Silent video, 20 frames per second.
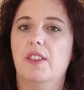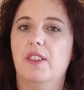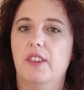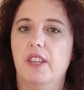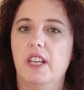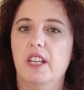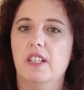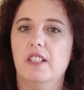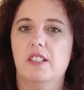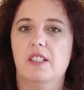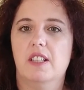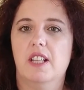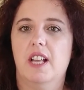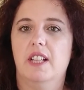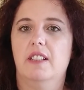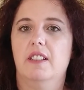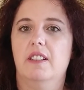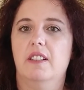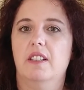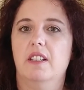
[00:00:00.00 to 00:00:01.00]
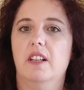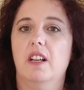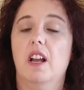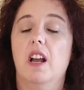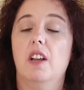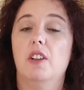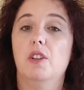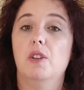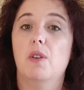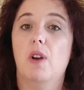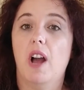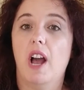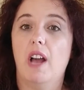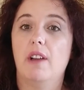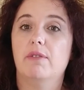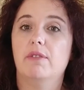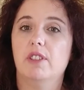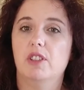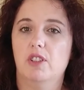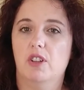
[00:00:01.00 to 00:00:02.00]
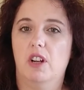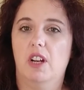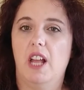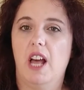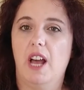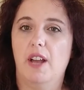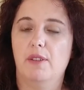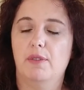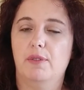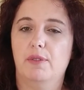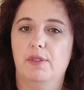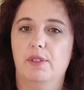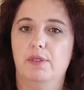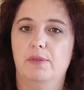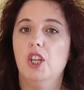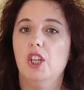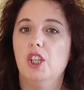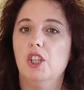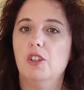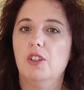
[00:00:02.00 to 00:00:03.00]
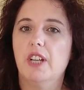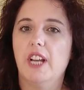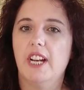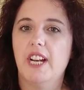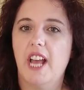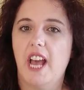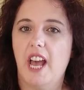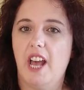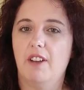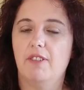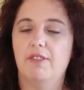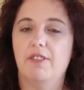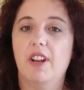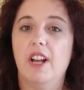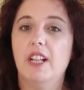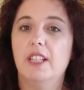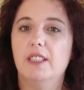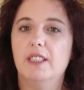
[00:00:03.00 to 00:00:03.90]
things that you have in your life, you can have a